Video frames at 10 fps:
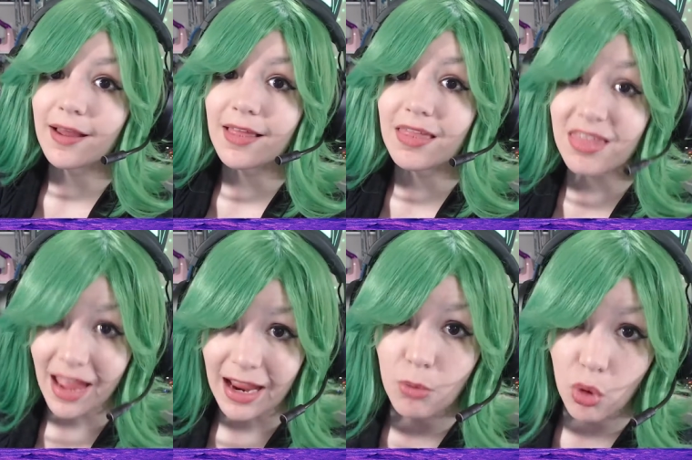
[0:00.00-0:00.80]

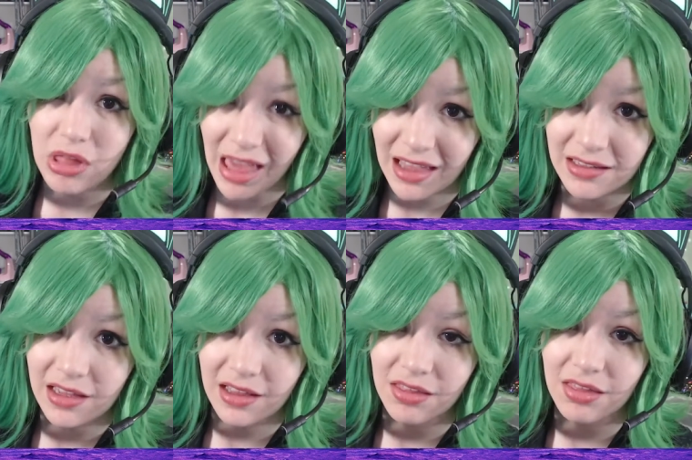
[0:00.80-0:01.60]

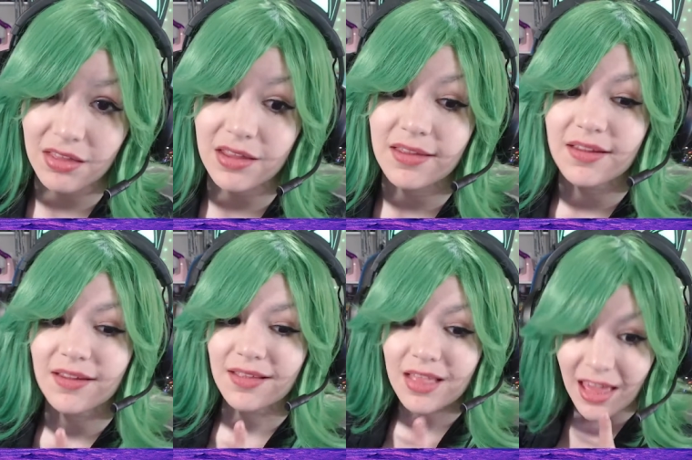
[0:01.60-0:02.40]
Simultaneously.
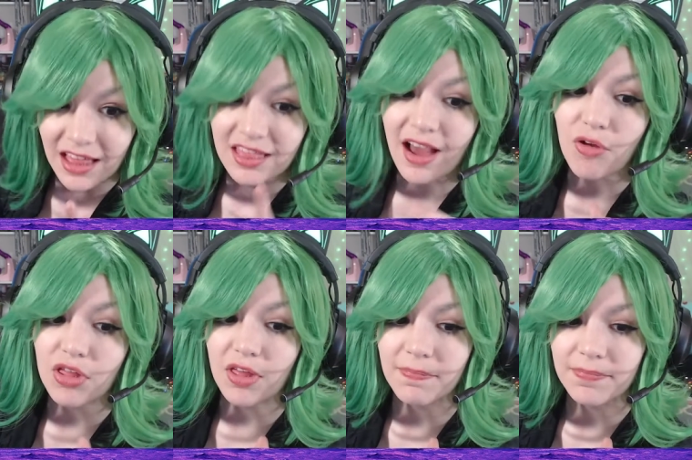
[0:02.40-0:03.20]

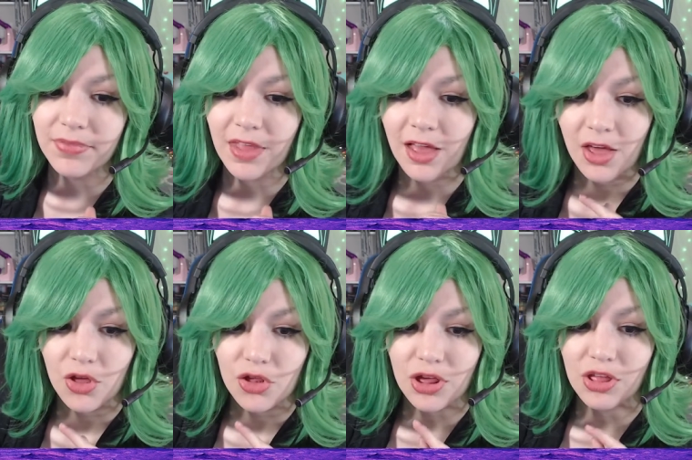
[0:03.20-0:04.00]
10,000.
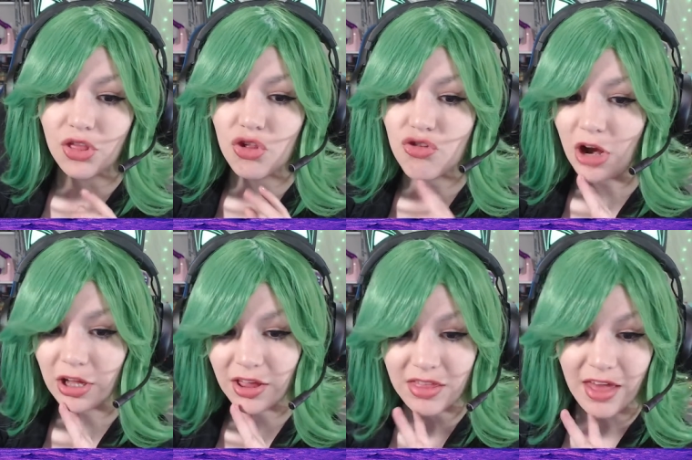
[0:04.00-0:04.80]
She is the
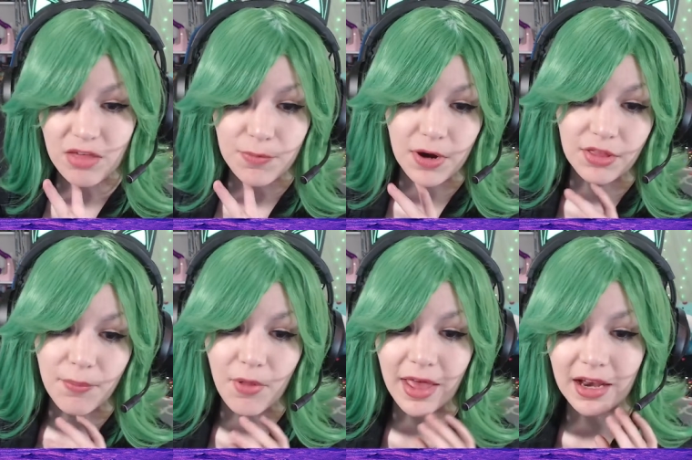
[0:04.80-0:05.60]
strongest Esper on the
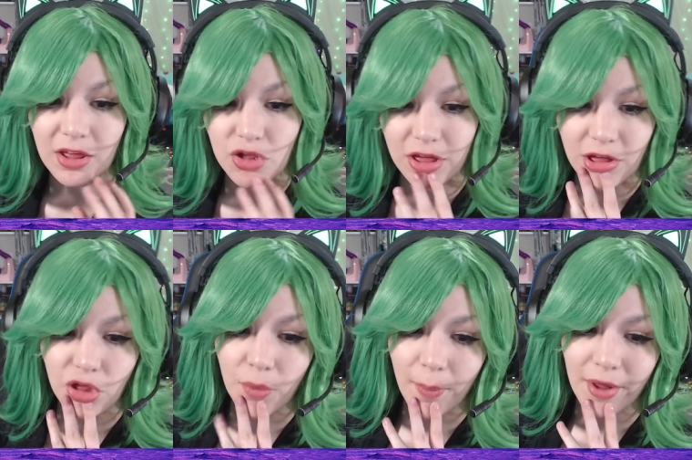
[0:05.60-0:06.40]
planet. She
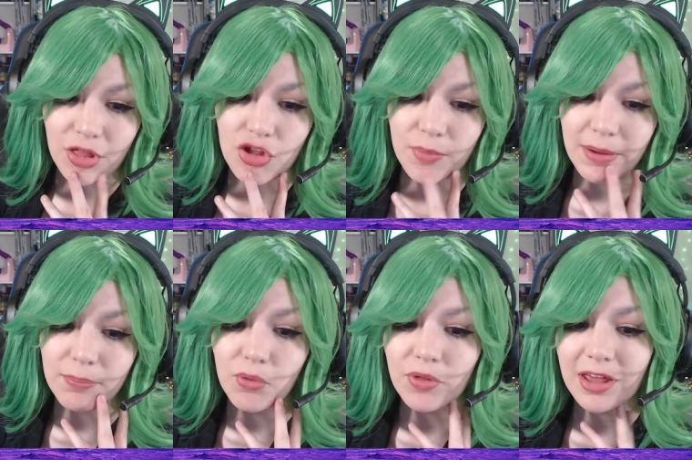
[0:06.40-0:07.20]
killed a monster by
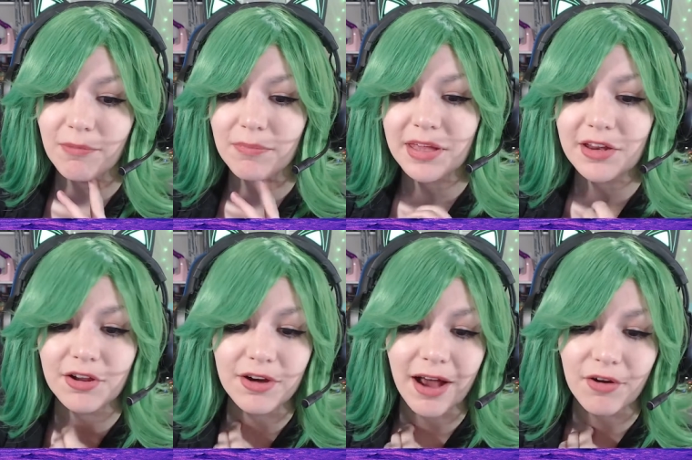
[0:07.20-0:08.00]
pulling a
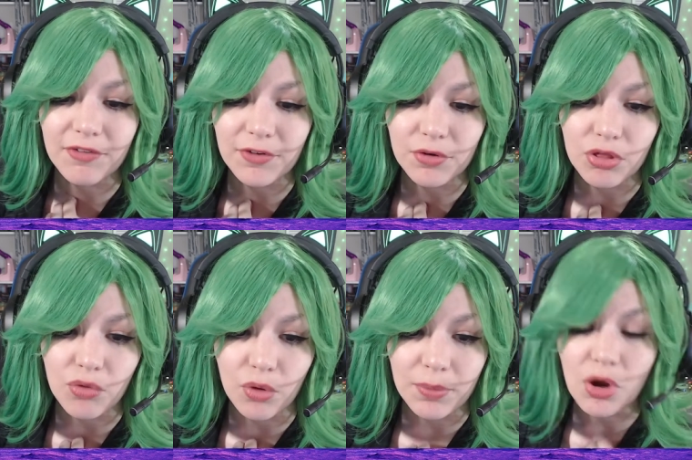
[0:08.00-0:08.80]
meteor out of Earth's
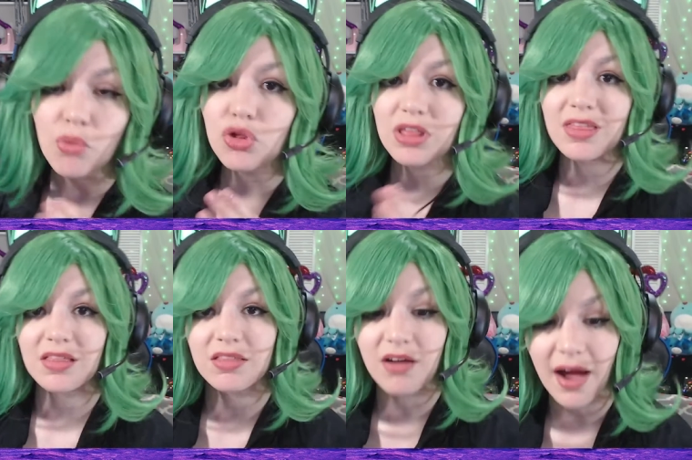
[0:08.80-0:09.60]
orbit. No, she
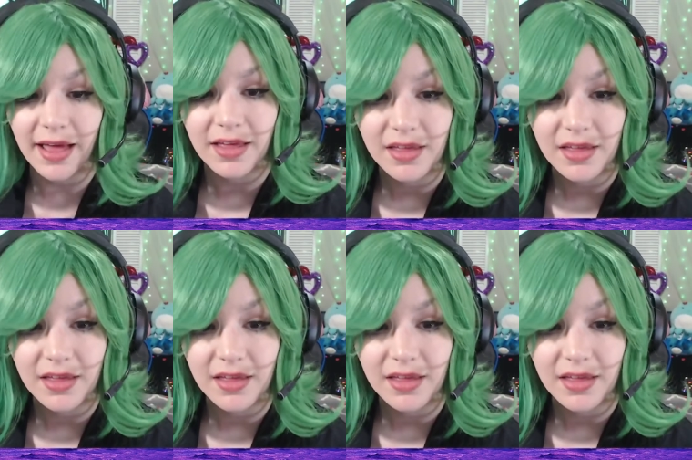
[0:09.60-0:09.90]
did not.